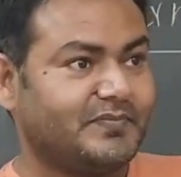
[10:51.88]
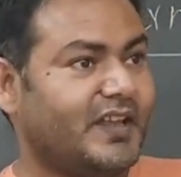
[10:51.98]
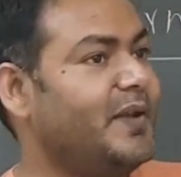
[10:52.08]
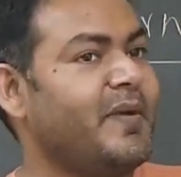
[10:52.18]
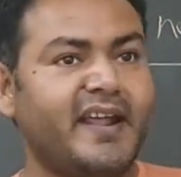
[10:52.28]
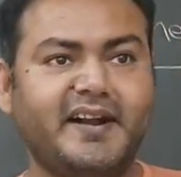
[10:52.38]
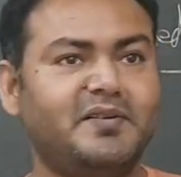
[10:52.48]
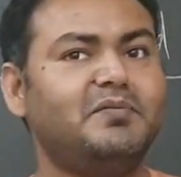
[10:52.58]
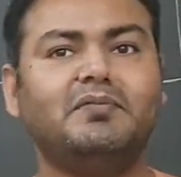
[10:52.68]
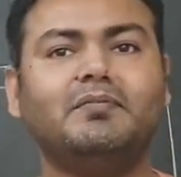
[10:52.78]
He
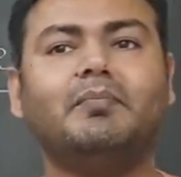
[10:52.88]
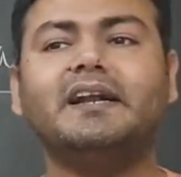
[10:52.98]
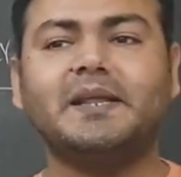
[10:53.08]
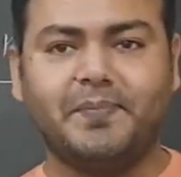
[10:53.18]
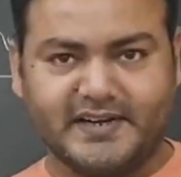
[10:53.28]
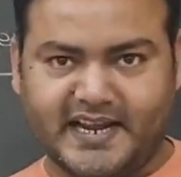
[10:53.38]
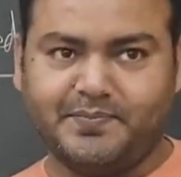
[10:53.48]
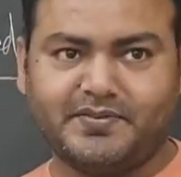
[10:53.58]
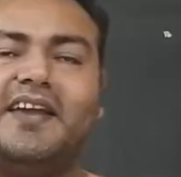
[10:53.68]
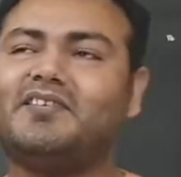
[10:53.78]
married multiple
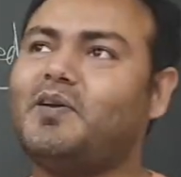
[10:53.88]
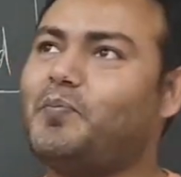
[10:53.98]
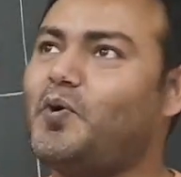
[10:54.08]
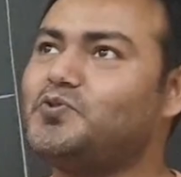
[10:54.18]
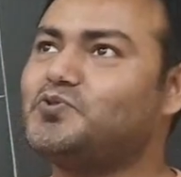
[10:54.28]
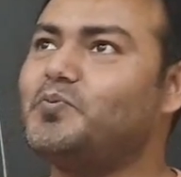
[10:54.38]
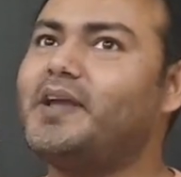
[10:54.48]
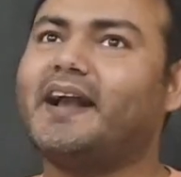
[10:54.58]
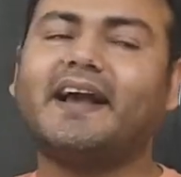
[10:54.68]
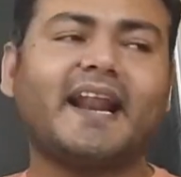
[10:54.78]
times. He's supposed to be
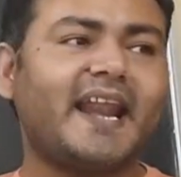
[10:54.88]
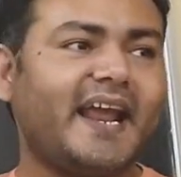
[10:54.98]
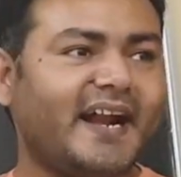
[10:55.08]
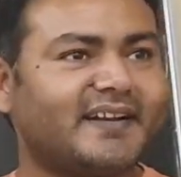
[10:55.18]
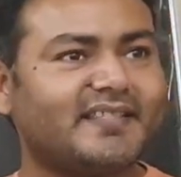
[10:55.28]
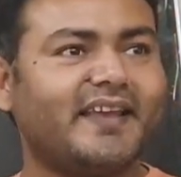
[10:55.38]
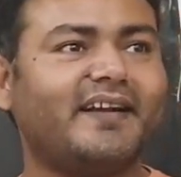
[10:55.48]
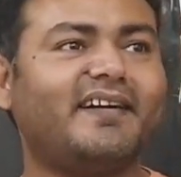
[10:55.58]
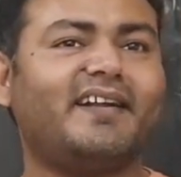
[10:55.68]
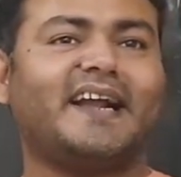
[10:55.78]
a great
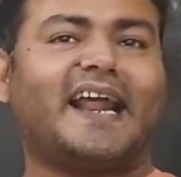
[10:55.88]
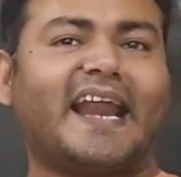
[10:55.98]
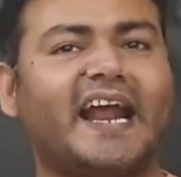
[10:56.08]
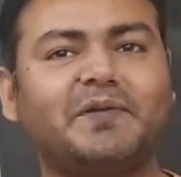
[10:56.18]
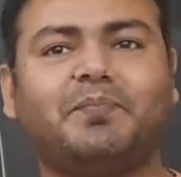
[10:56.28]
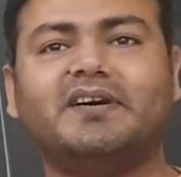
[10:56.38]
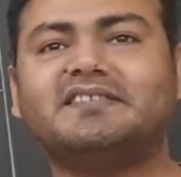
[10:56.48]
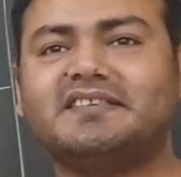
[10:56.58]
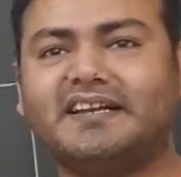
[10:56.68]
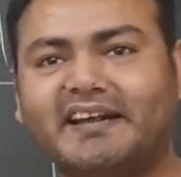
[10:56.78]
thinker, great
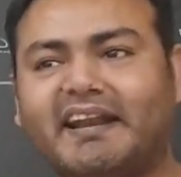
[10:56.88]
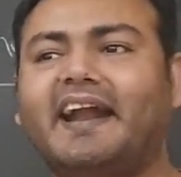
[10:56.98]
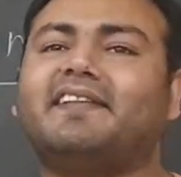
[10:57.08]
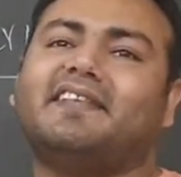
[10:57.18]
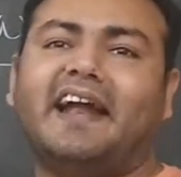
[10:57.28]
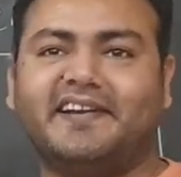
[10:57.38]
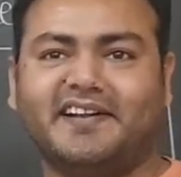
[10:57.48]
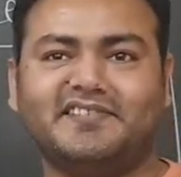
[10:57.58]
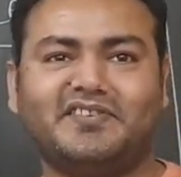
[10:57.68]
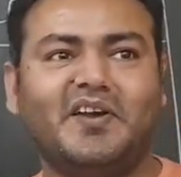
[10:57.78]
person, great
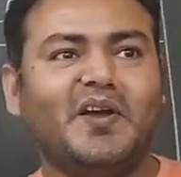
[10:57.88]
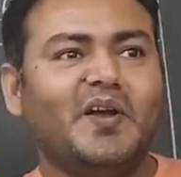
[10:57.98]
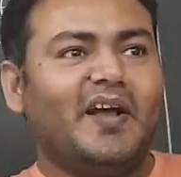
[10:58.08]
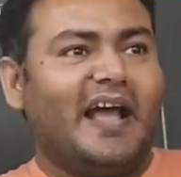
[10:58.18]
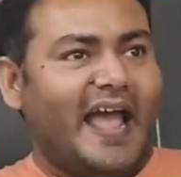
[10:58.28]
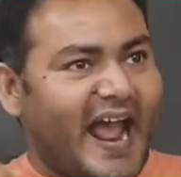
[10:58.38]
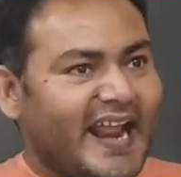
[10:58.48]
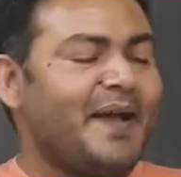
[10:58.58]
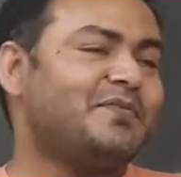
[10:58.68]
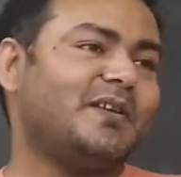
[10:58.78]
scientist, and
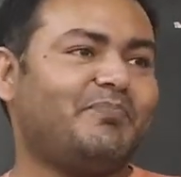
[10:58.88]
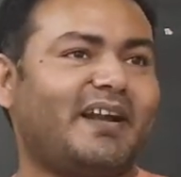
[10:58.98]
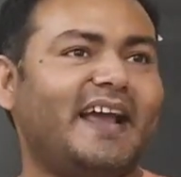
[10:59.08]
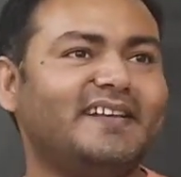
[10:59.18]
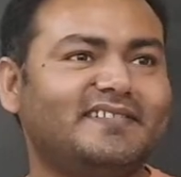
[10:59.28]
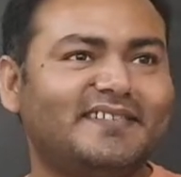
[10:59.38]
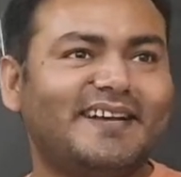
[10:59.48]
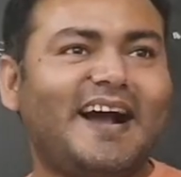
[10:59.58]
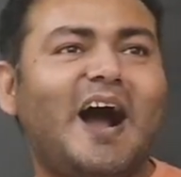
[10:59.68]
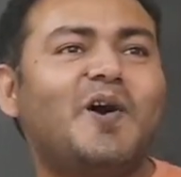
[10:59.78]
I'm surprised
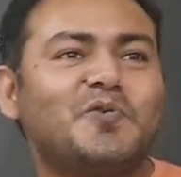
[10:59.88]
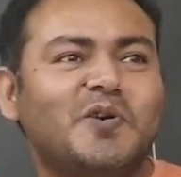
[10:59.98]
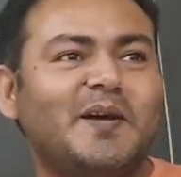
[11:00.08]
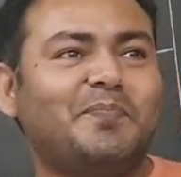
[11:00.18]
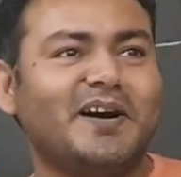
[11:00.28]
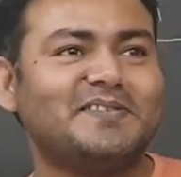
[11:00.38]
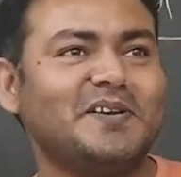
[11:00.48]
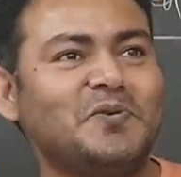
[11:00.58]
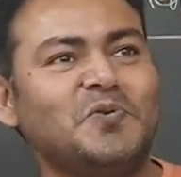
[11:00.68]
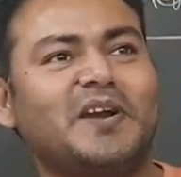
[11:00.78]
how could a
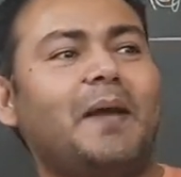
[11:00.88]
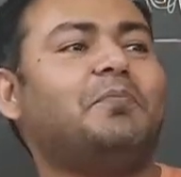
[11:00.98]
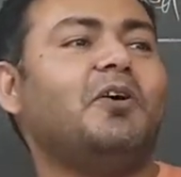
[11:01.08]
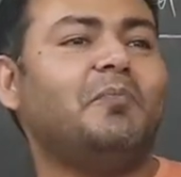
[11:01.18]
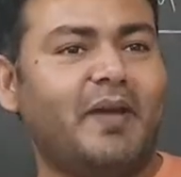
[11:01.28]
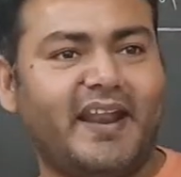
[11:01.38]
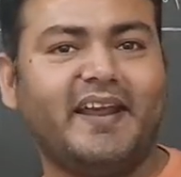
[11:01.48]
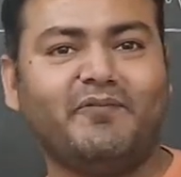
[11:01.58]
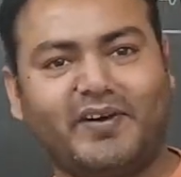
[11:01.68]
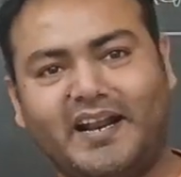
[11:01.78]
person who kept on
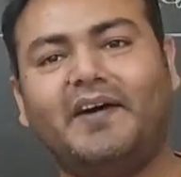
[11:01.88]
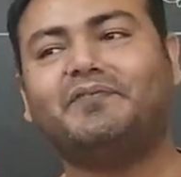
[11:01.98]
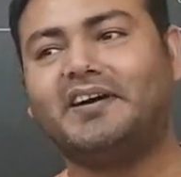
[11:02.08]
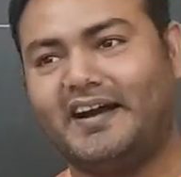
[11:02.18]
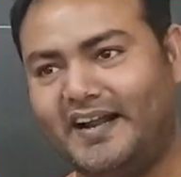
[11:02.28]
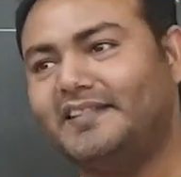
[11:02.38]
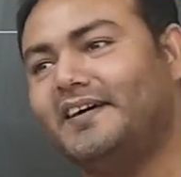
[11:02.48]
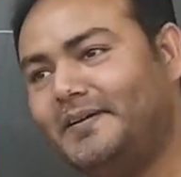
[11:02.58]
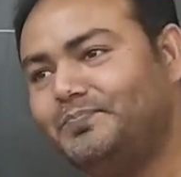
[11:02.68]
marrying one after another,